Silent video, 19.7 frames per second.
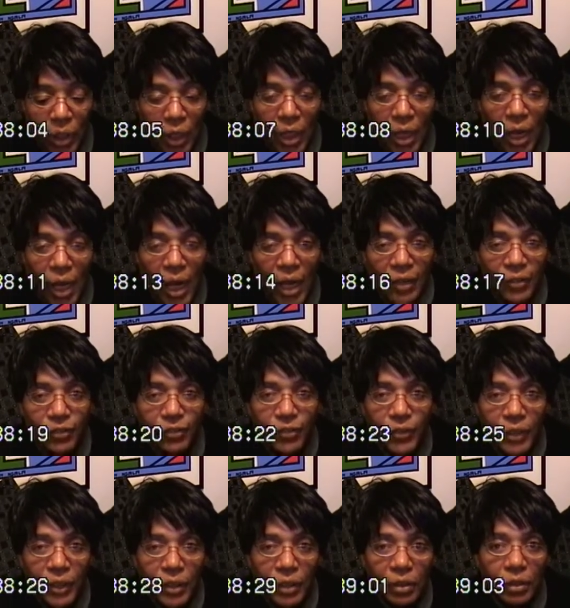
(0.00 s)
I
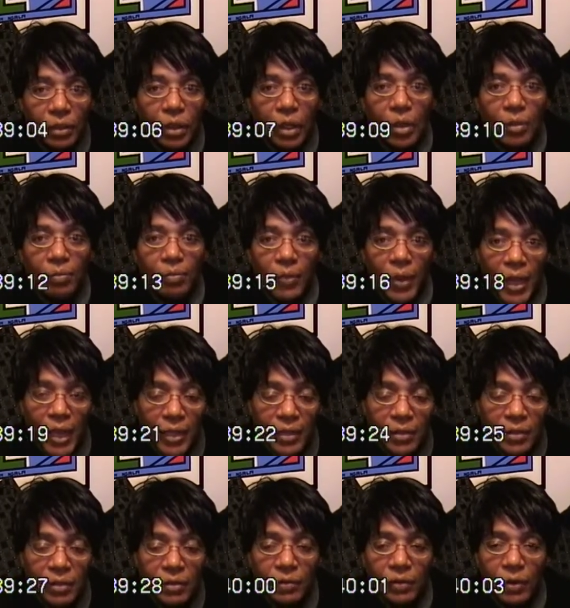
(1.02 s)
feel a
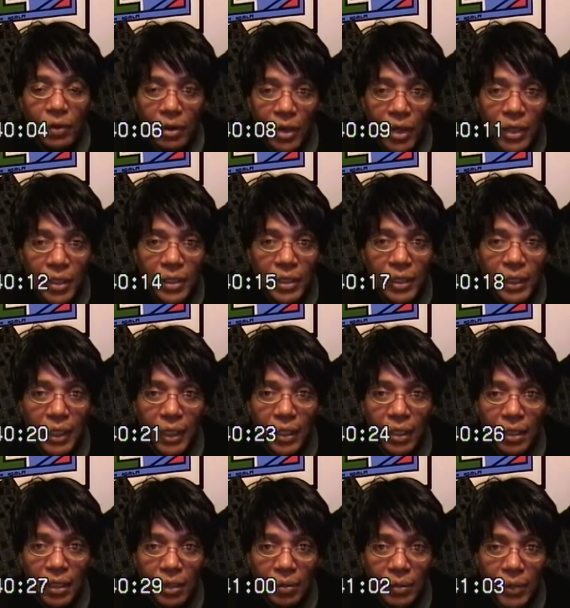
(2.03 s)
massive heart
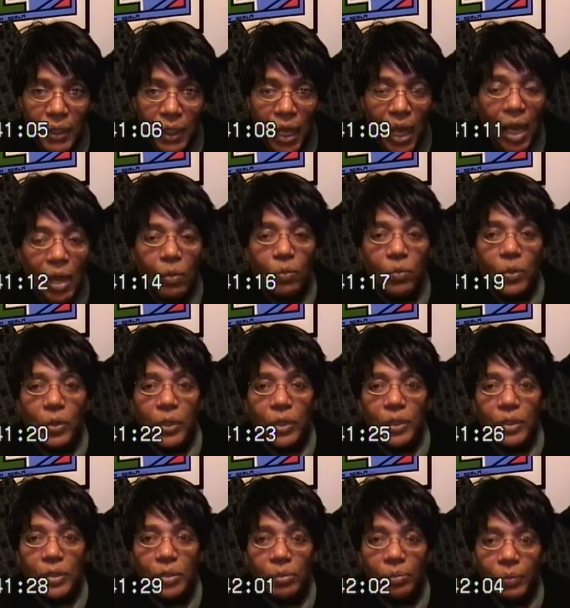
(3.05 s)
attack coming. I
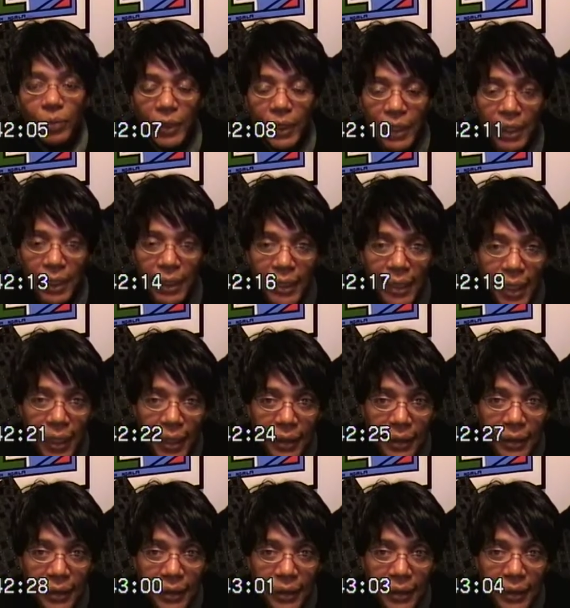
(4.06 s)
wanted to be a
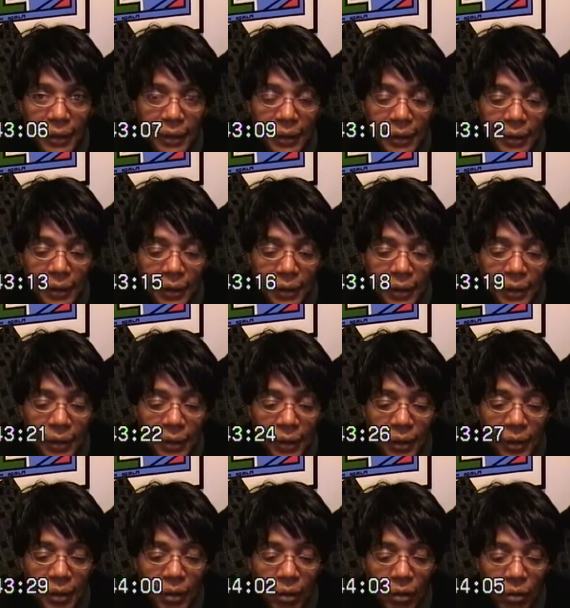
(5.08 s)
doctor,
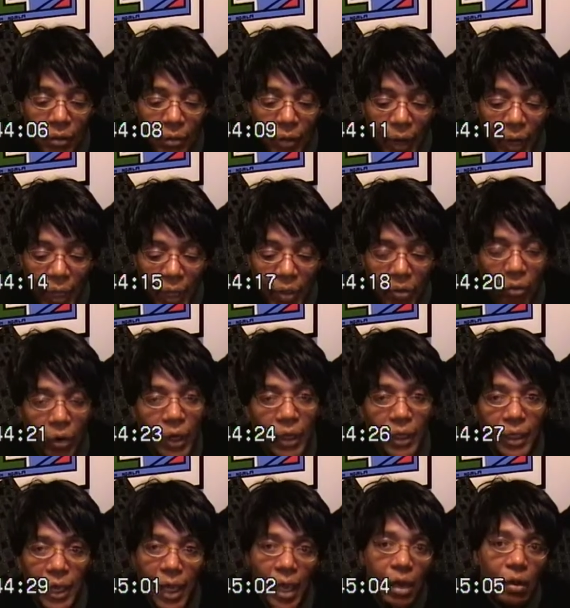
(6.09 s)
right?
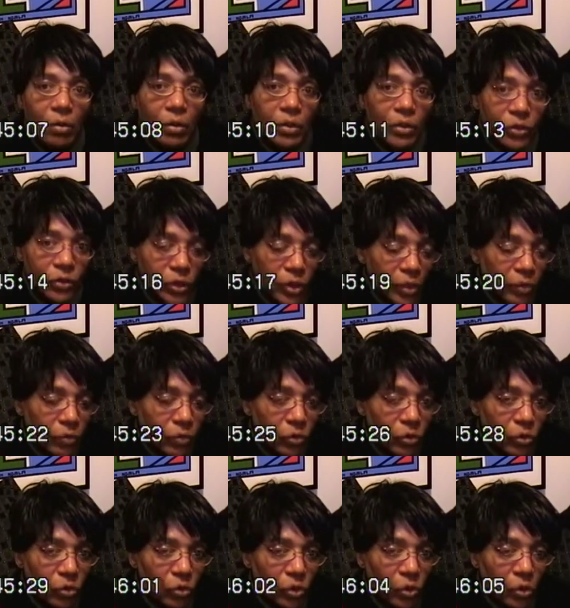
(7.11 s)
Right now it seems
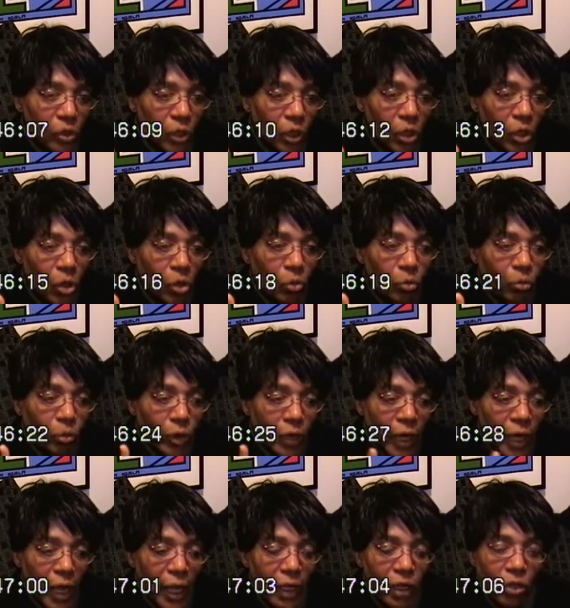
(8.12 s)
good,
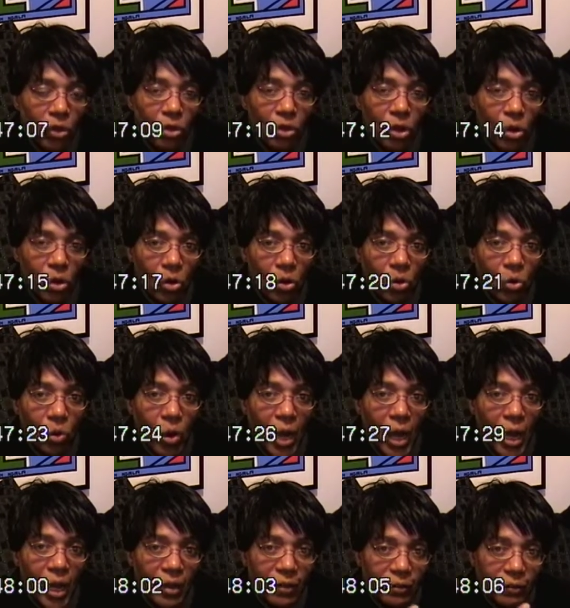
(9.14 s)
but I know
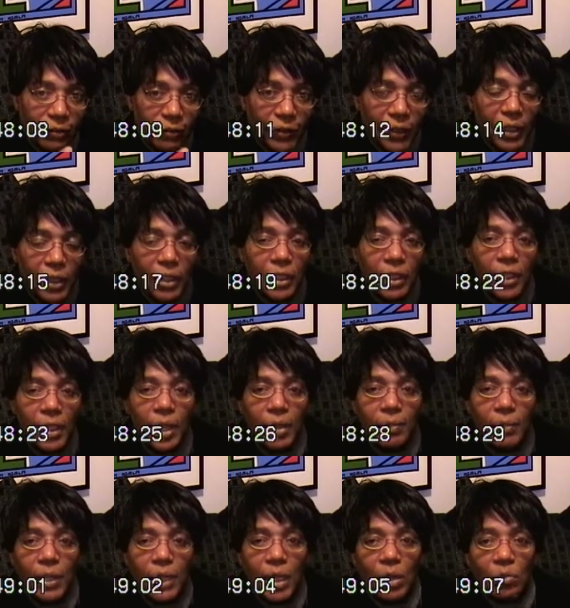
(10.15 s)
I feel it
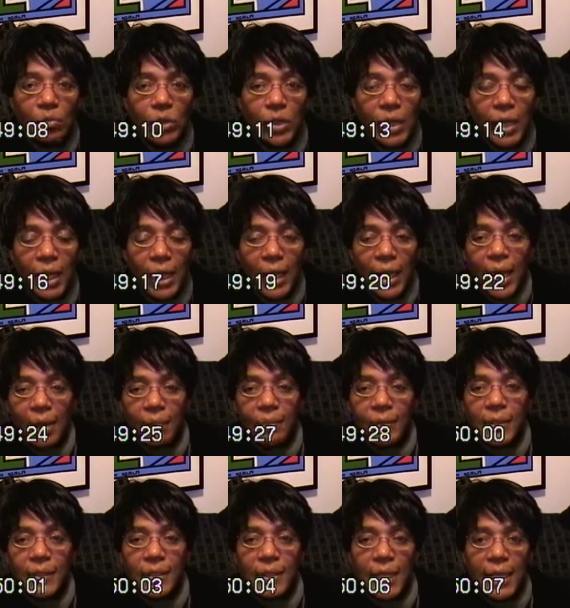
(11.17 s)
coming, and when that
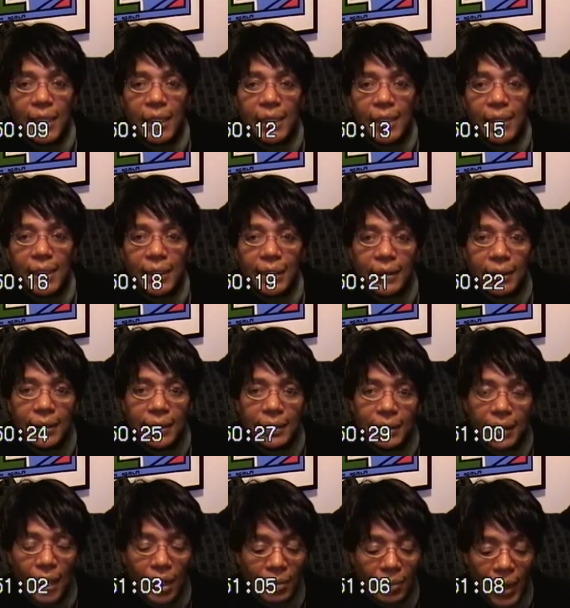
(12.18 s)
happens, that's it.
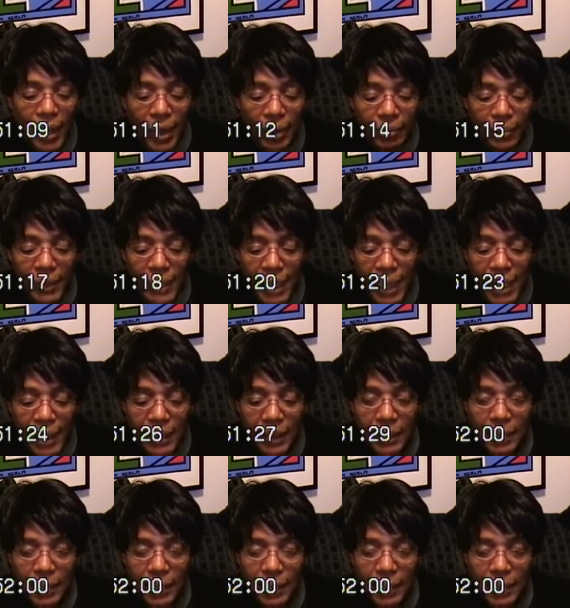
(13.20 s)
I'm, I'm dead.